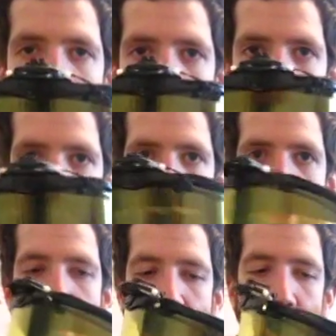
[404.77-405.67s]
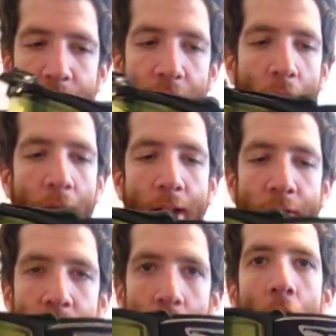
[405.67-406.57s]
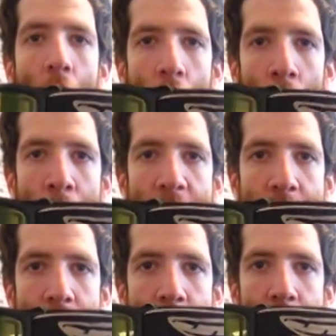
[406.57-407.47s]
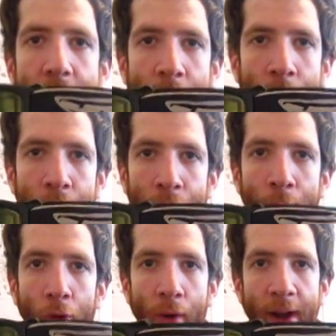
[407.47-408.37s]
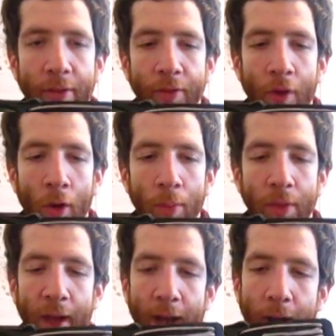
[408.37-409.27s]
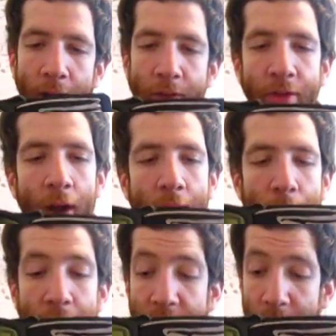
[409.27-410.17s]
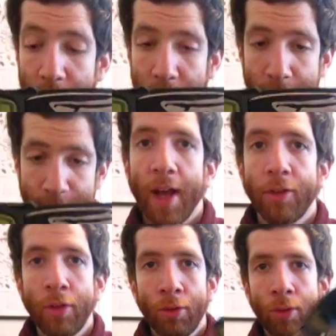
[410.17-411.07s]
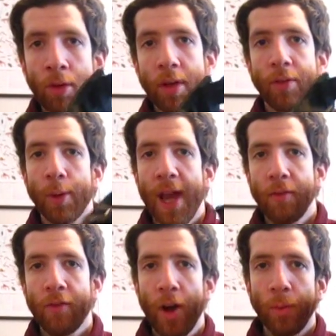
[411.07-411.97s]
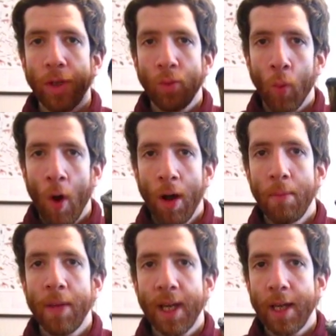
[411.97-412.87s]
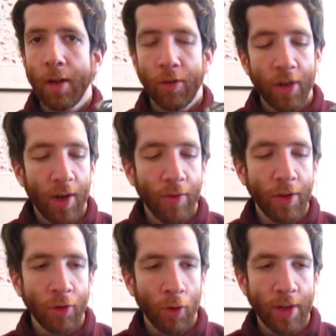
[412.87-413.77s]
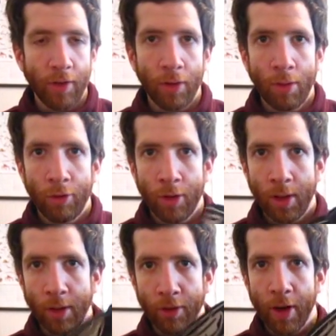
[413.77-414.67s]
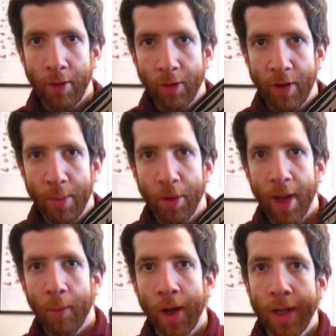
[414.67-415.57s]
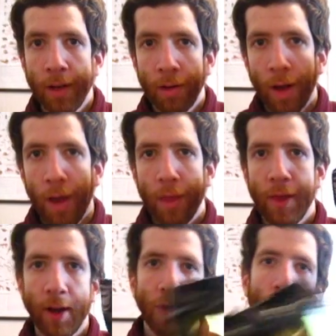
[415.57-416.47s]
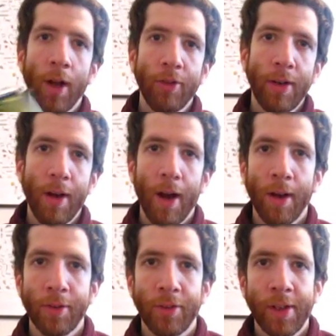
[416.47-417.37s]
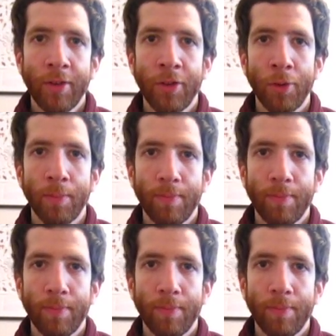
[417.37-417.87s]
front and sides, homemade ears from craft foam that I designed myself. As usual, if you can't find what you want, making it yourself is a great solution. Here's another example of that right here. Thanks for watching. I'll see you soon.